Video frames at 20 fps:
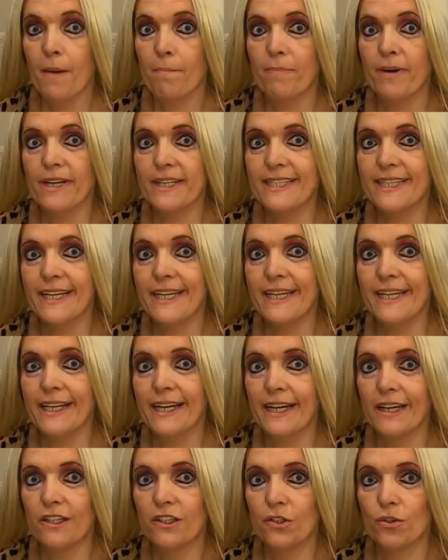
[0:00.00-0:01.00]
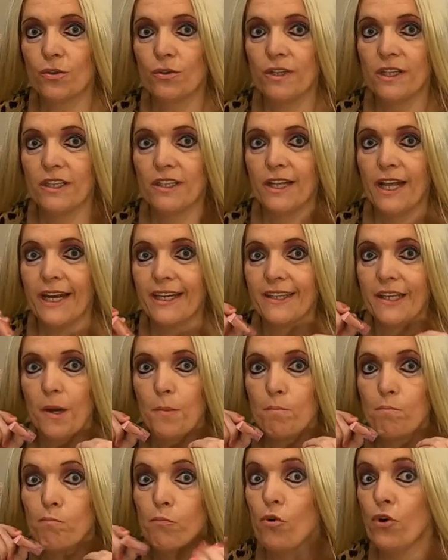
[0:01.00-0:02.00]
bazinga to it, like
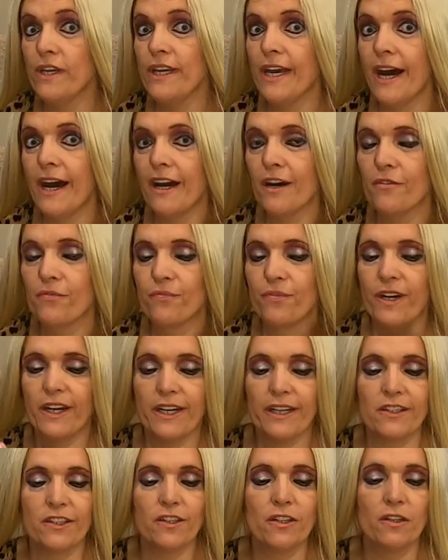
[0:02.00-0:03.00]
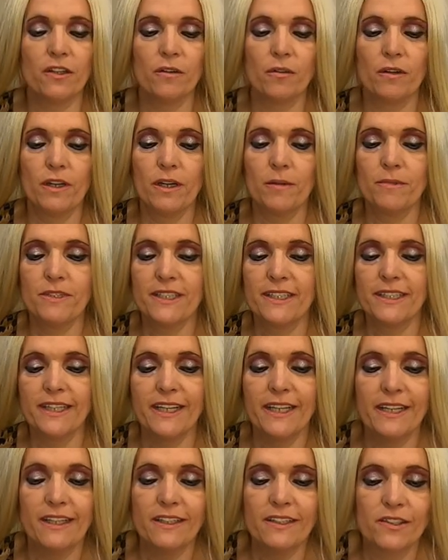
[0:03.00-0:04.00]
the booyah effect, you know what I'm
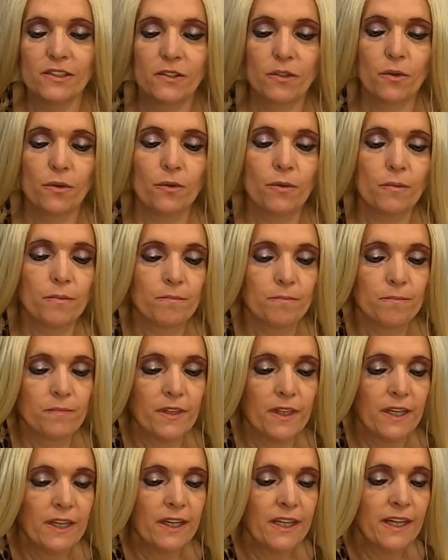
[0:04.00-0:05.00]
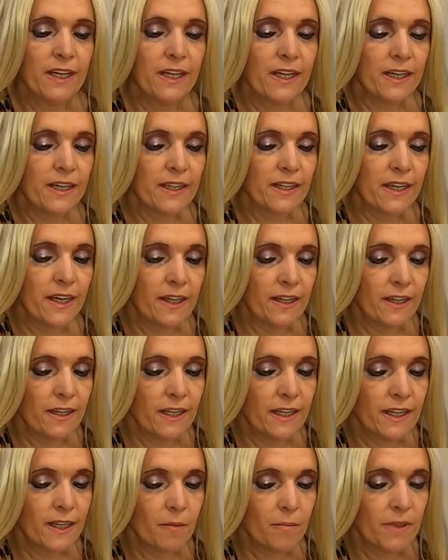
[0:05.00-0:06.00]
saying? So get a
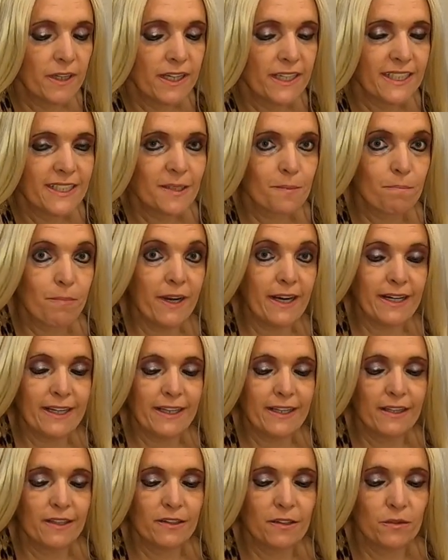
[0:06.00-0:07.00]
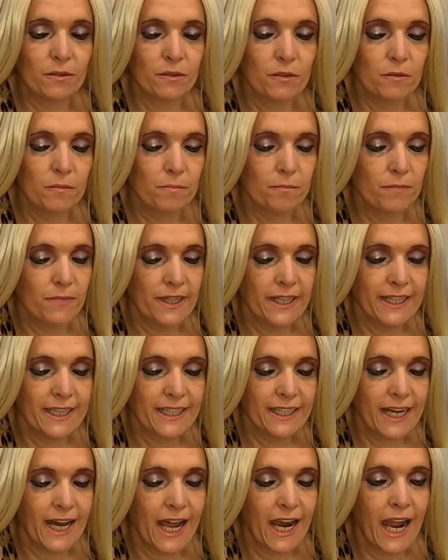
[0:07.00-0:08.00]
little bit of sparkle to my
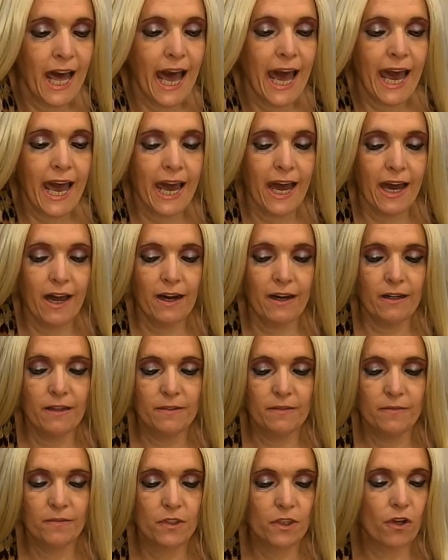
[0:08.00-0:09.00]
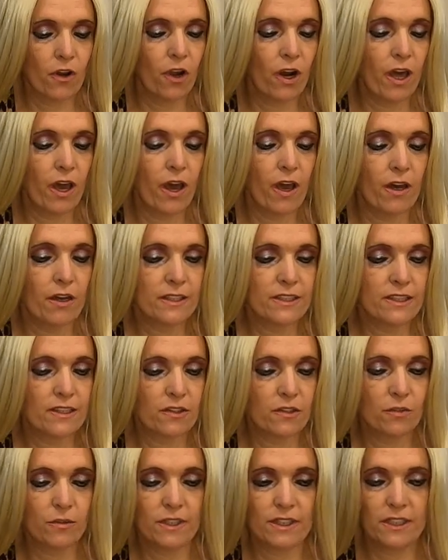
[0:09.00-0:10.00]
colors
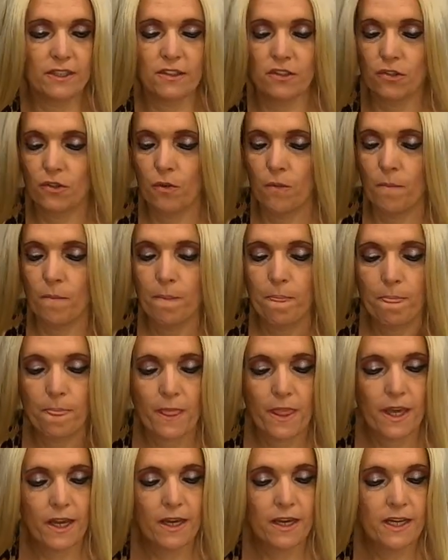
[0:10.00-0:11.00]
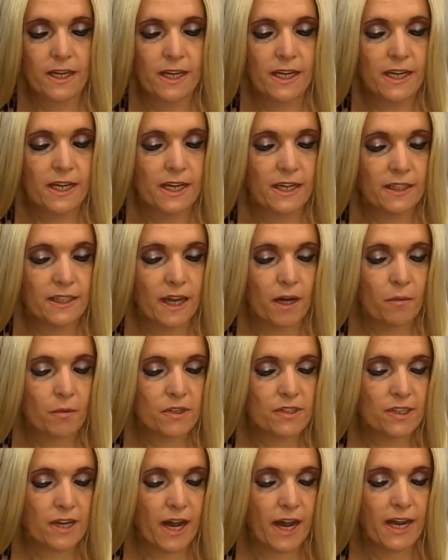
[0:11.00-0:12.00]
to it. So that
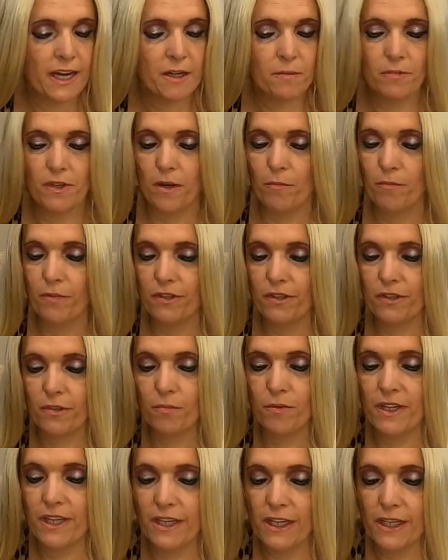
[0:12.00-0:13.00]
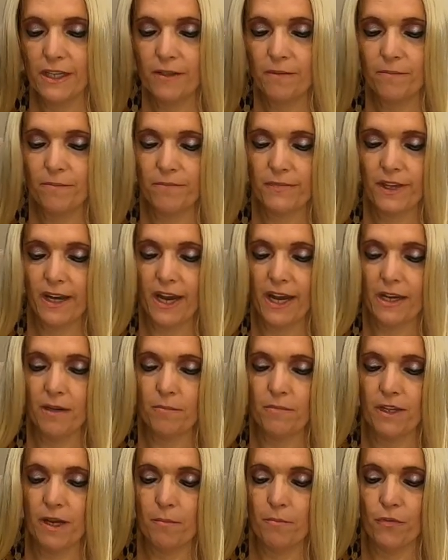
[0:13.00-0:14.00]
was item number three.
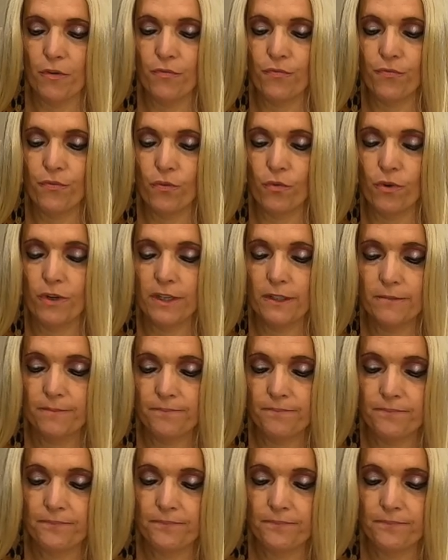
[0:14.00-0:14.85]
Item number four,